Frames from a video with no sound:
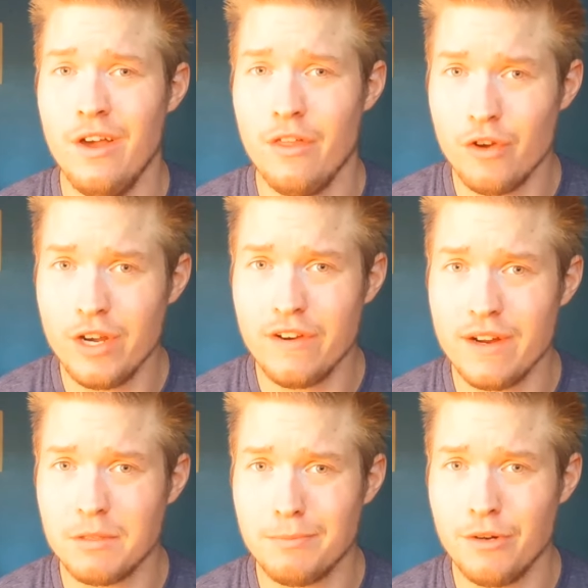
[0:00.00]
30
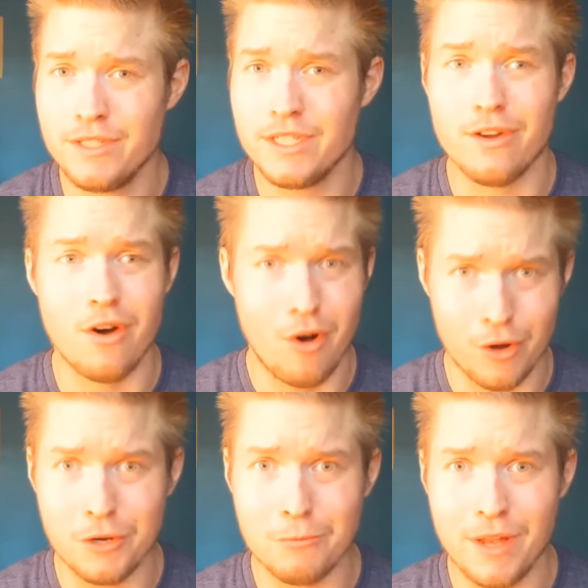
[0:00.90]
grams of protein
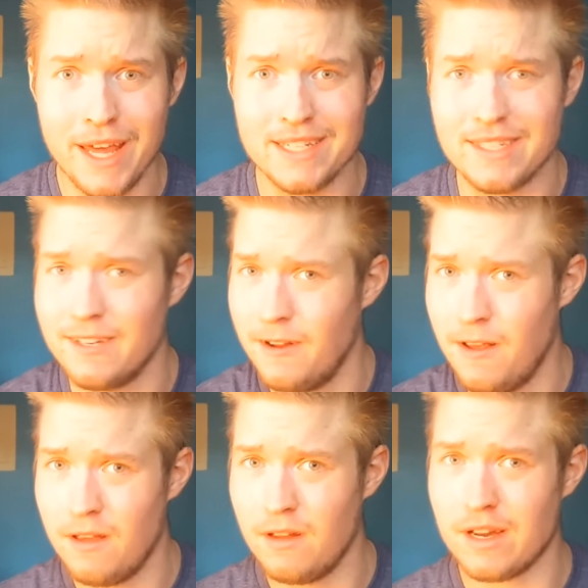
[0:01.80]
on your plate.
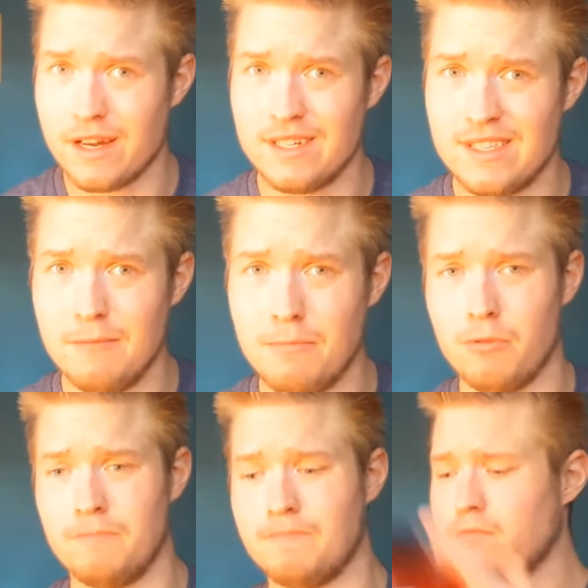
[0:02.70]
Done and simple.